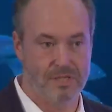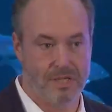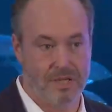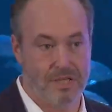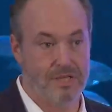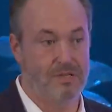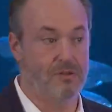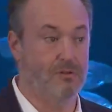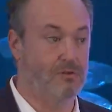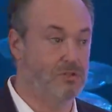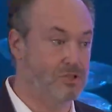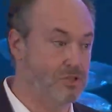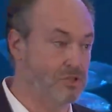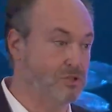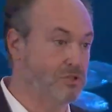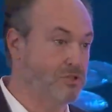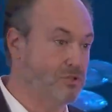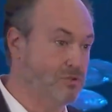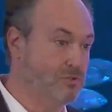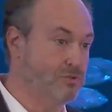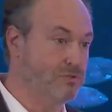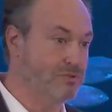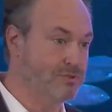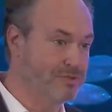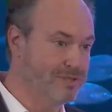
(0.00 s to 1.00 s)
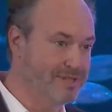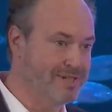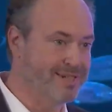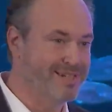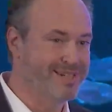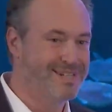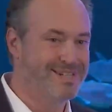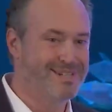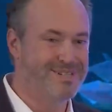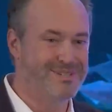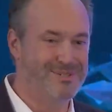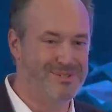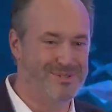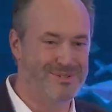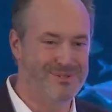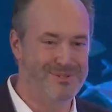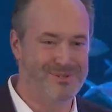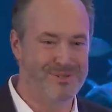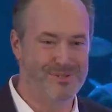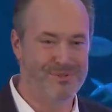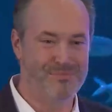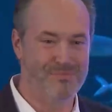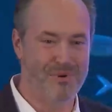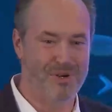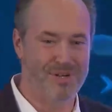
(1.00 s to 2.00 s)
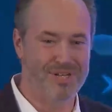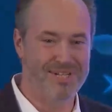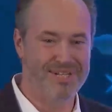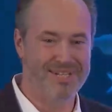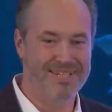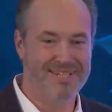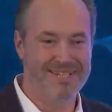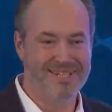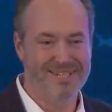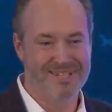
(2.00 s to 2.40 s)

and also to do good money?